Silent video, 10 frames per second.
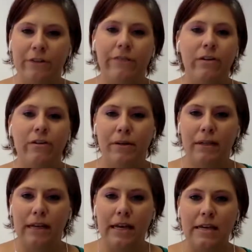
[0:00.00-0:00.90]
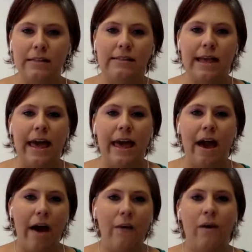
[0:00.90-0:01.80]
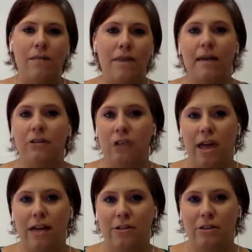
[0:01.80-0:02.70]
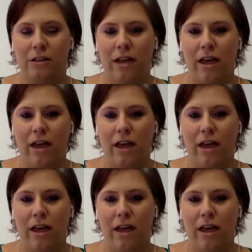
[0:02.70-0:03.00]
and vulnerability to say, I want to make a change.